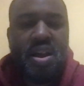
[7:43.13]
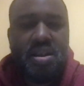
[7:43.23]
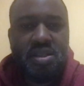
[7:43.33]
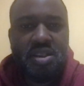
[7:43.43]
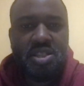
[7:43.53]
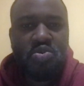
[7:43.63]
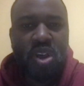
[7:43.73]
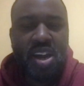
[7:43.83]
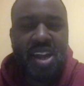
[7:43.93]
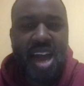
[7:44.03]
So this is
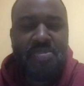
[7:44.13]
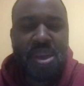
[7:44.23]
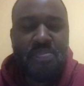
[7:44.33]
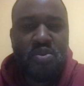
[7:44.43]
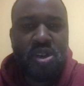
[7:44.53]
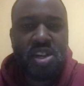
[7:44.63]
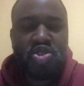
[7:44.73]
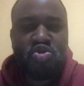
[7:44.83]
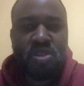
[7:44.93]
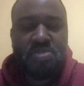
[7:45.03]
where a lot of people get
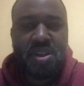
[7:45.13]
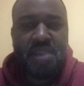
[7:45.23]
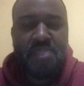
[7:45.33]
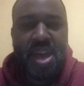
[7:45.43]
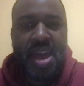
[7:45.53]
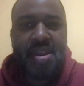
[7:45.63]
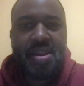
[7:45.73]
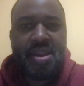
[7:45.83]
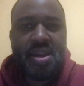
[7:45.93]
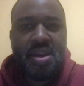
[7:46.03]
tripped up at